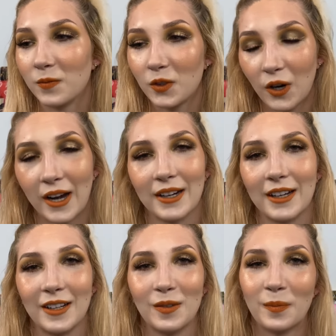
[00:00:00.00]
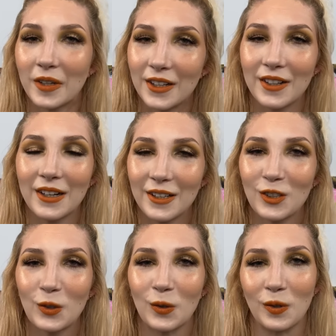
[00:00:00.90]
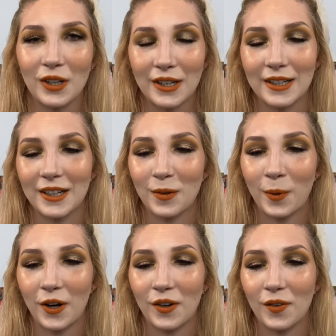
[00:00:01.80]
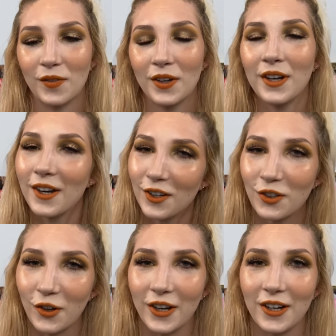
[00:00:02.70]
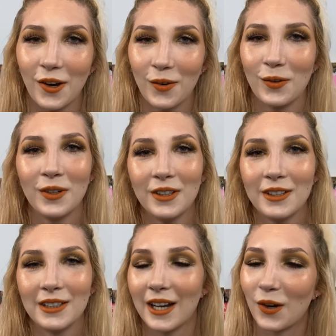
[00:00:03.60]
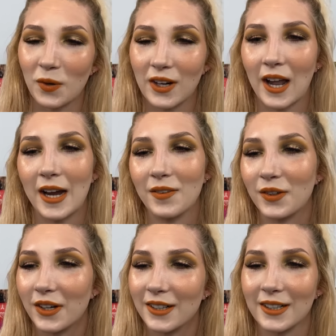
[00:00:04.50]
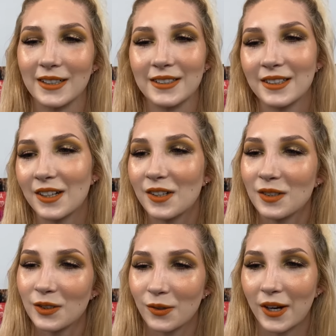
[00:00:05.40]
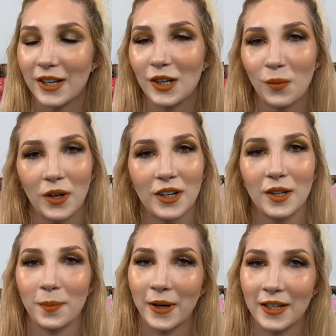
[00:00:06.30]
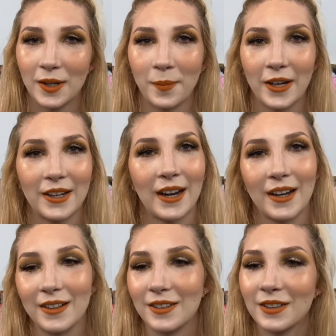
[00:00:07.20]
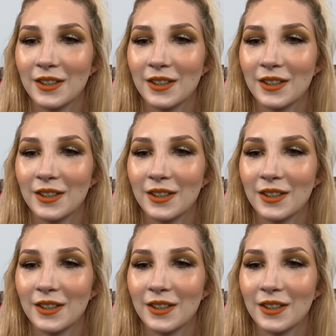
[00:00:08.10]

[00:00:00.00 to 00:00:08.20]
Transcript: Crazy, but it is cool because it is part of history, you know, like we're alive during this crazy weird pandemic, and